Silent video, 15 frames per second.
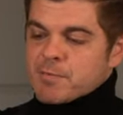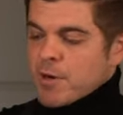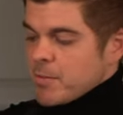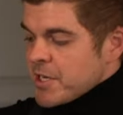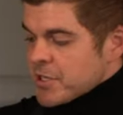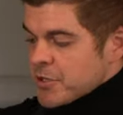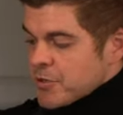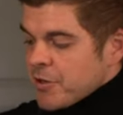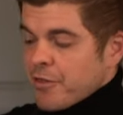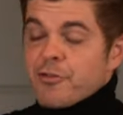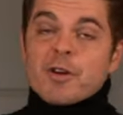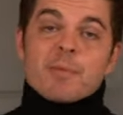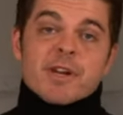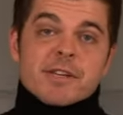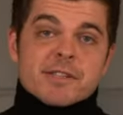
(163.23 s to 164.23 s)
probably two to
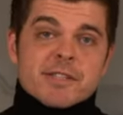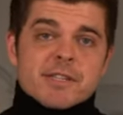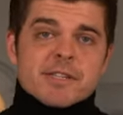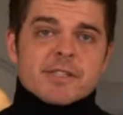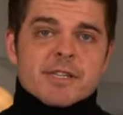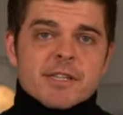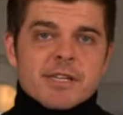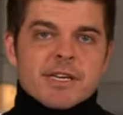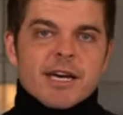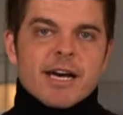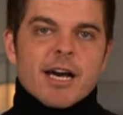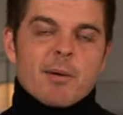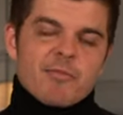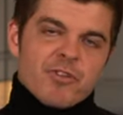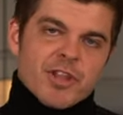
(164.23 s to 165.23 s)
three minutes
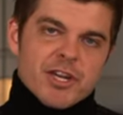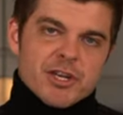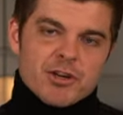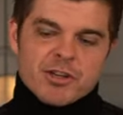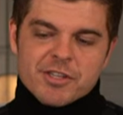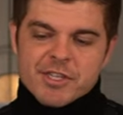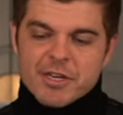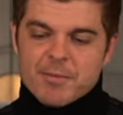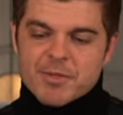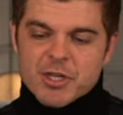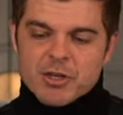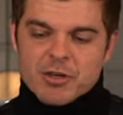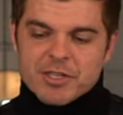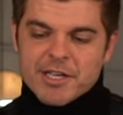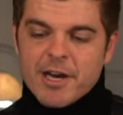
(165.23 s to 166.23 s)
um, for that sugar syrup to
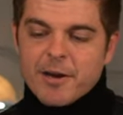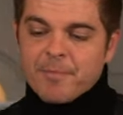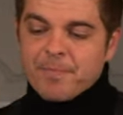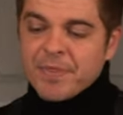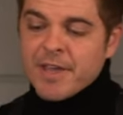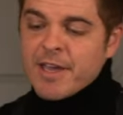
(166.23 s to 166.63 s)
cook down.